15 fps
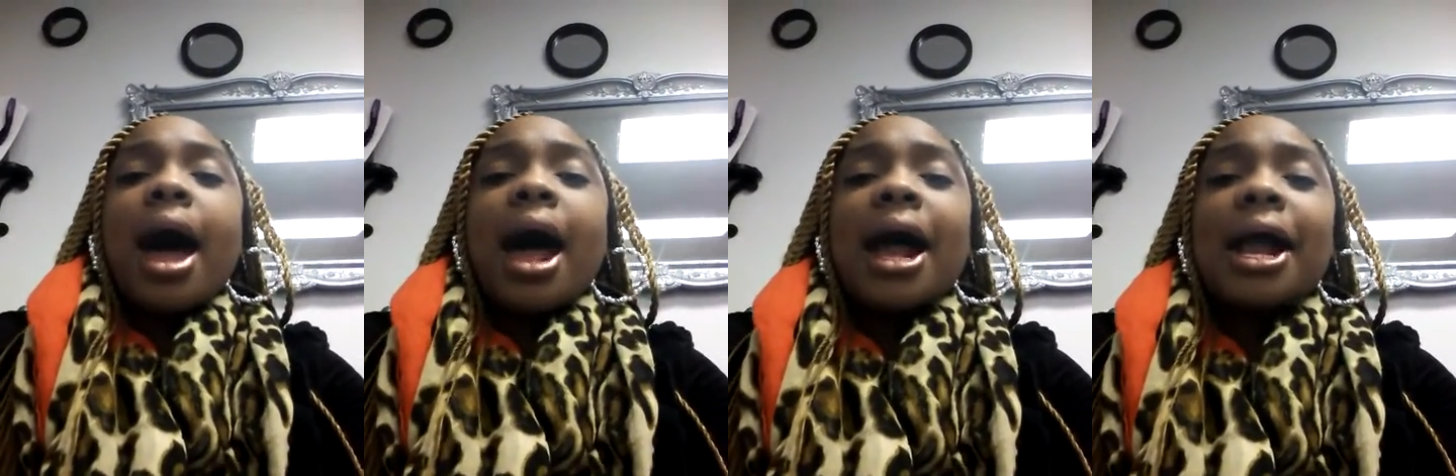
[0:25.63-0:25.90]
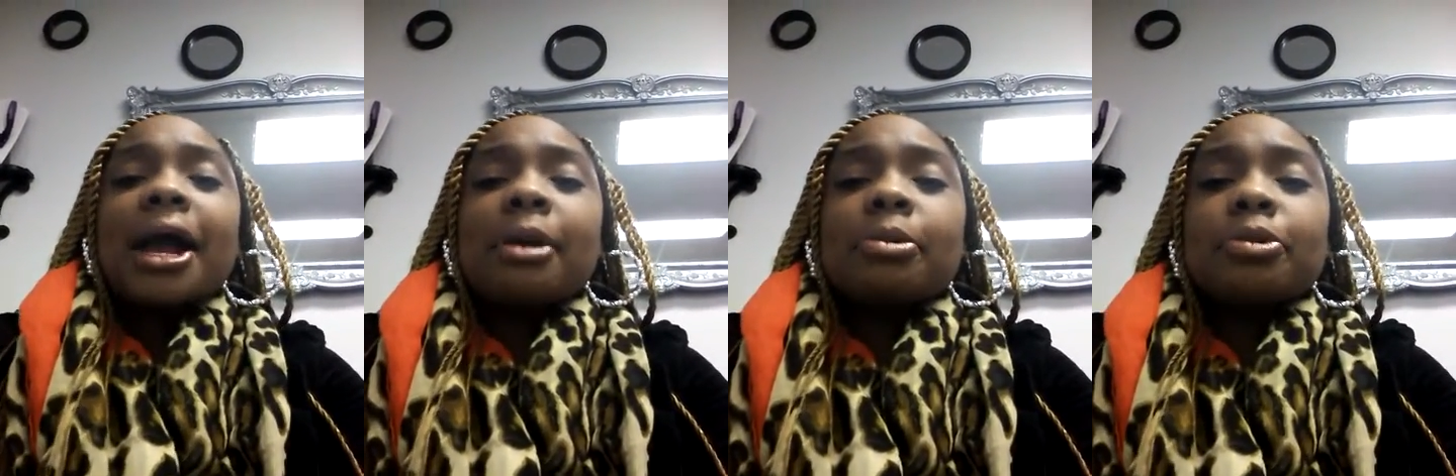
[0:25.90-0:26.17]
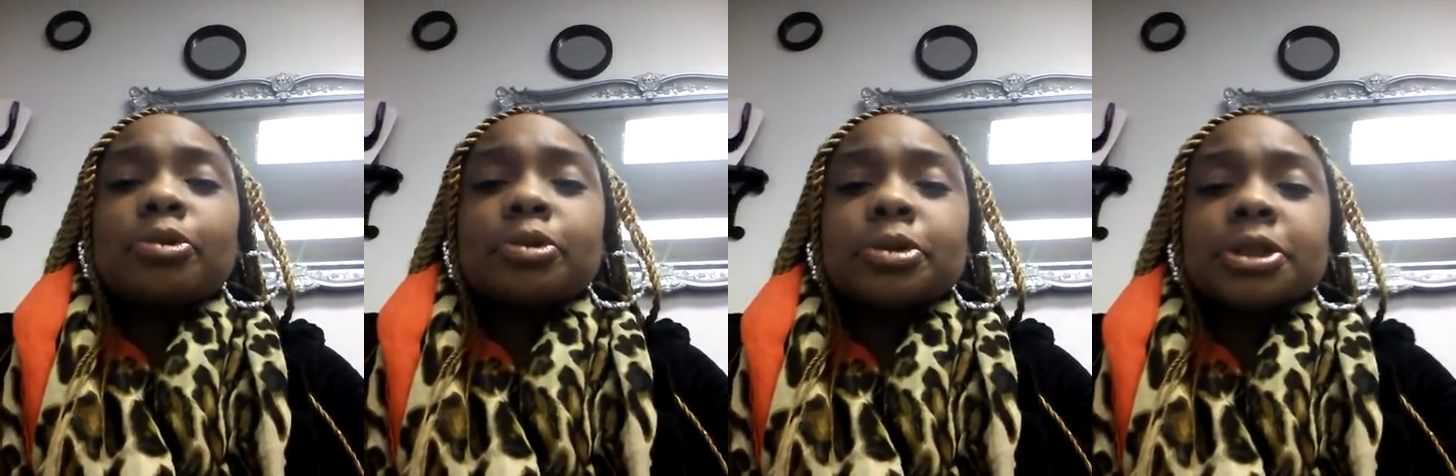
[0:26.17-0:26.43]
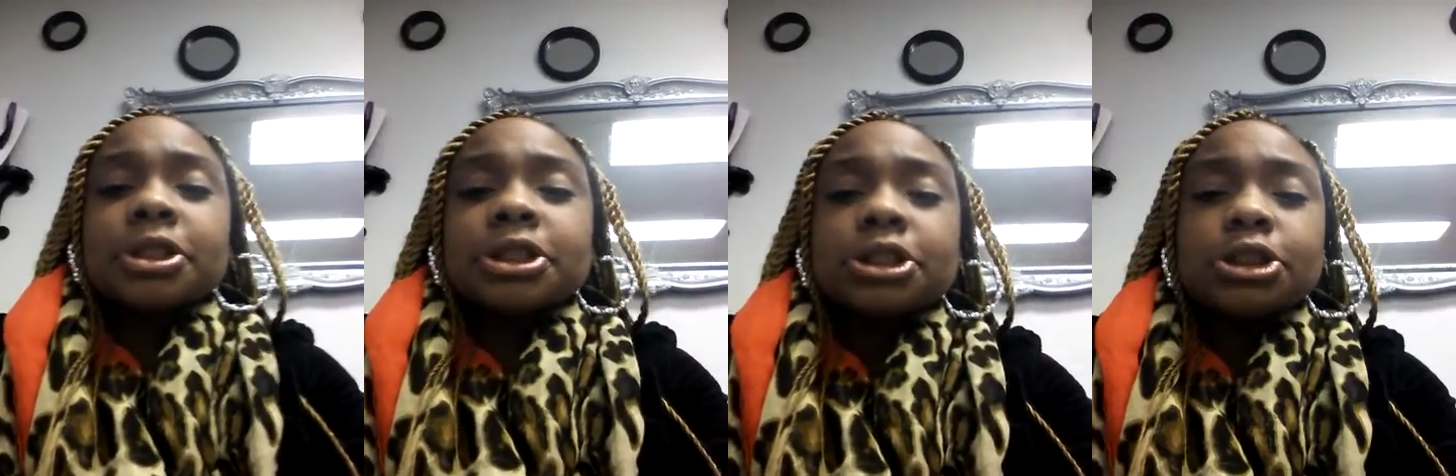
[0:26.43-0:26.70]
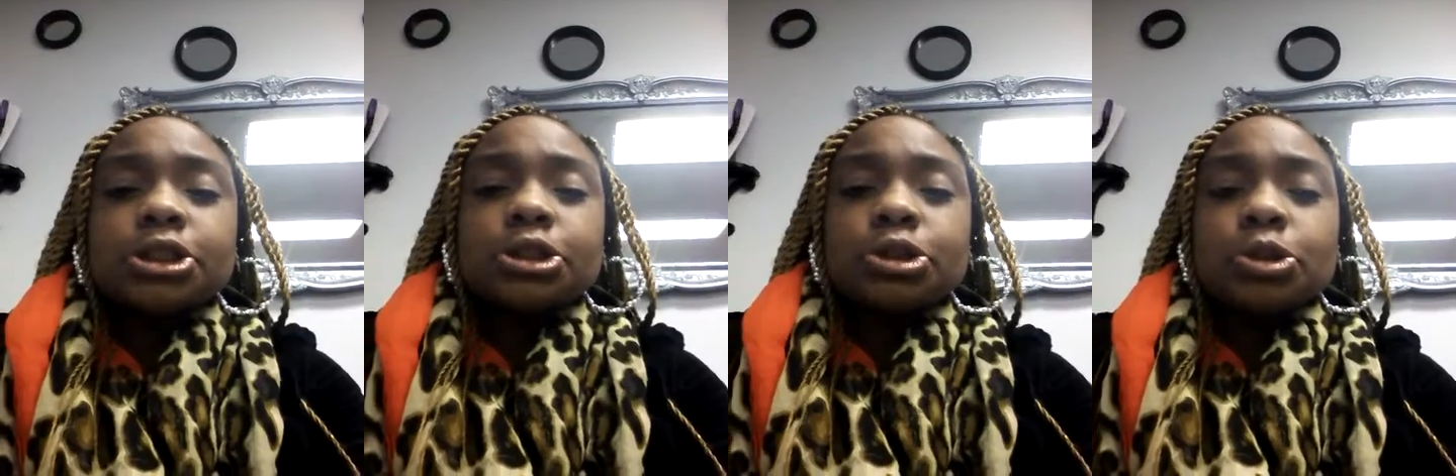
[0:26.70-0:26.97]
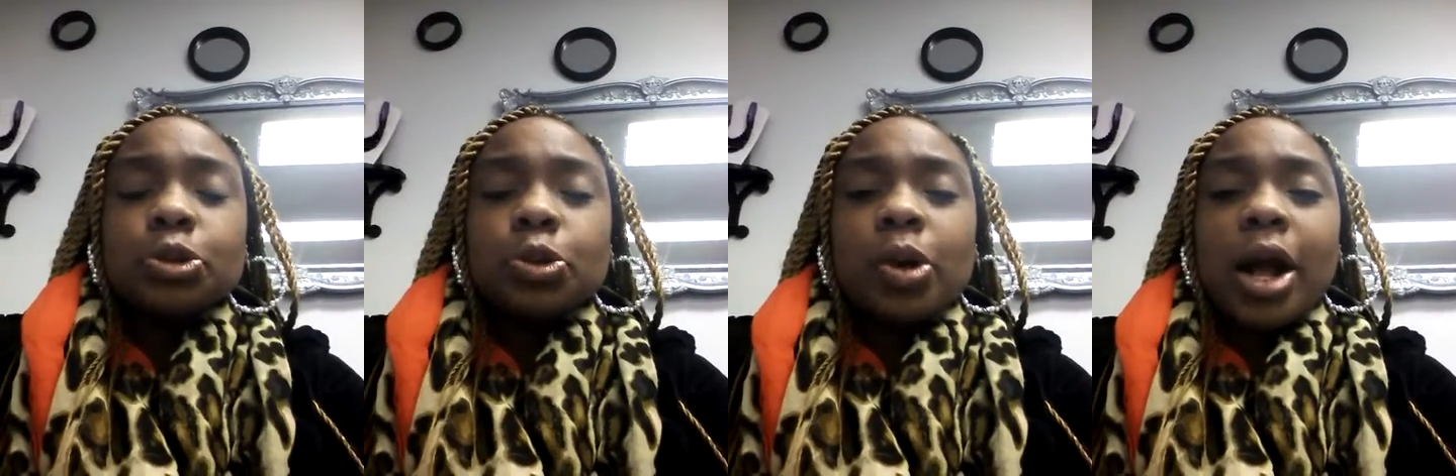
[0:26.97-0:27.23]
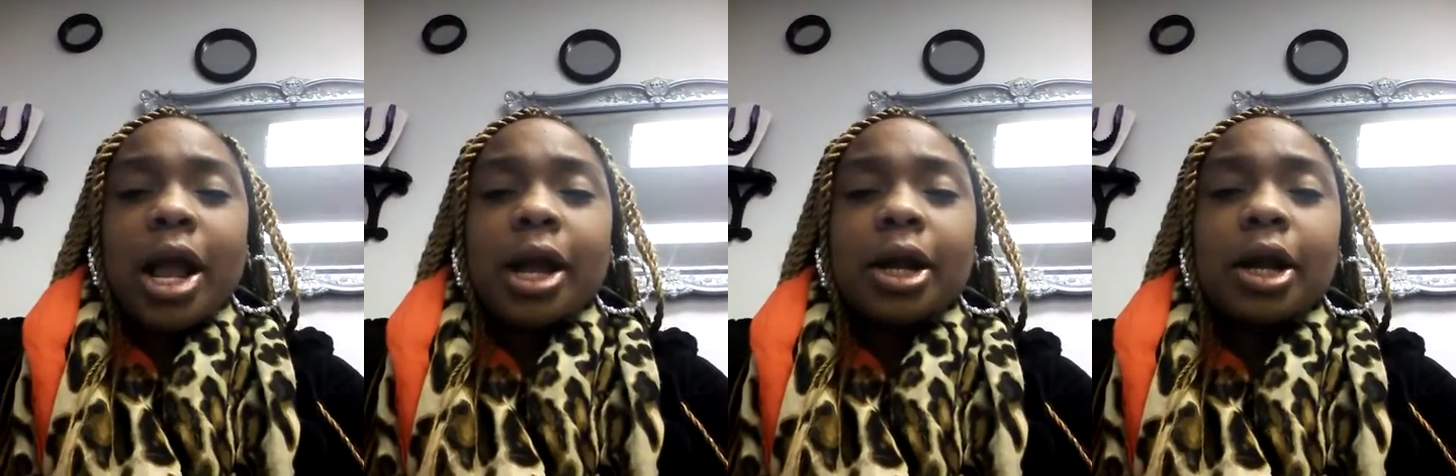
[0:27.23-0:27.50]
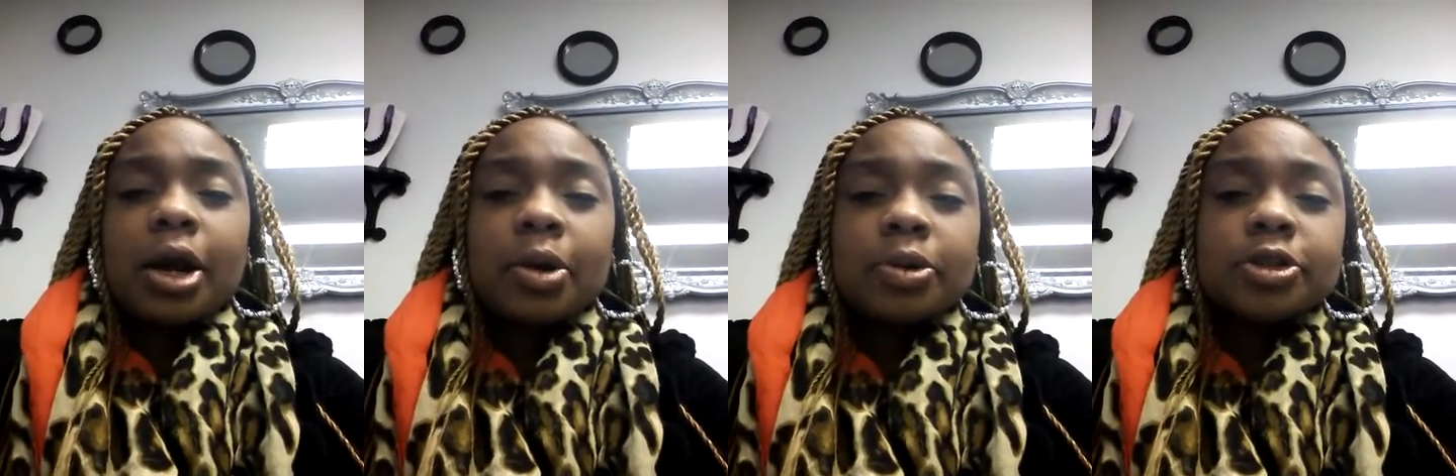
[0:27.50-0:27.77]
I am going to
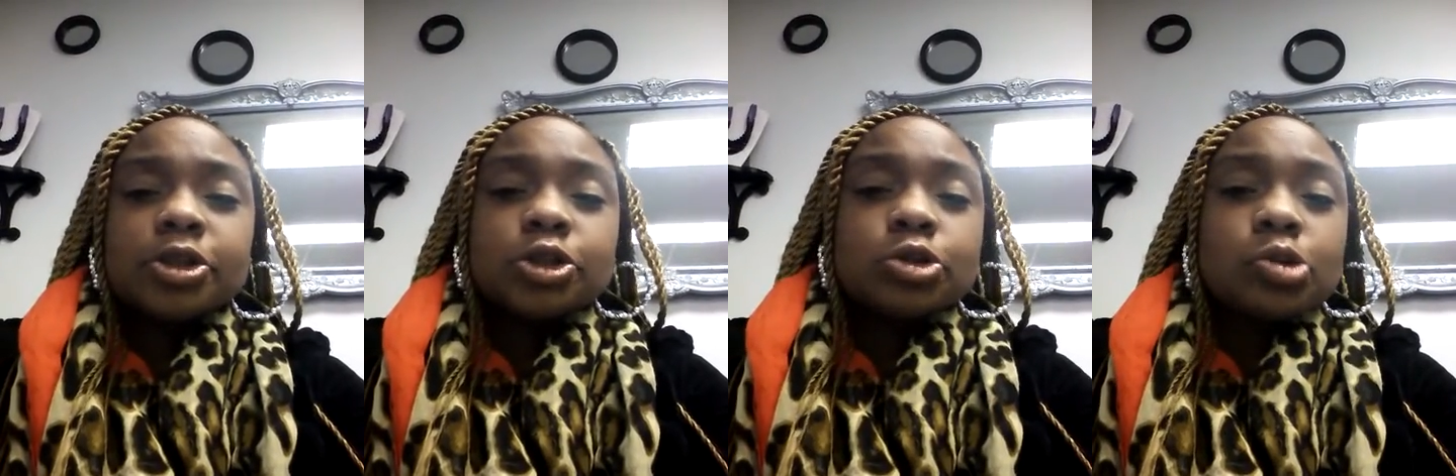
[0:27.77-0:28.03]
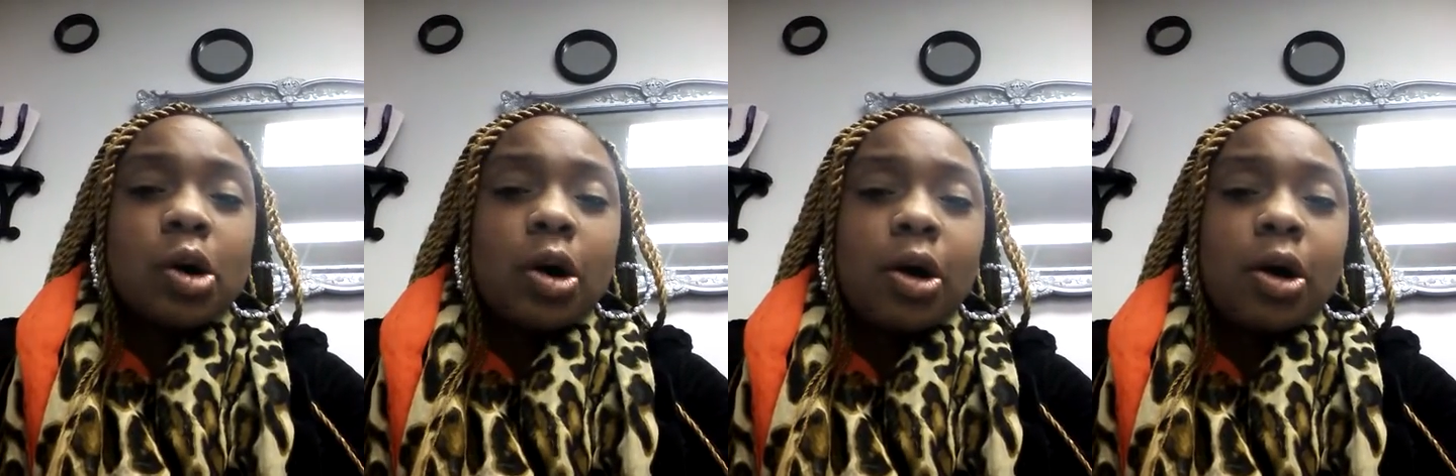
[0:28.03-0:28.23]
encourage you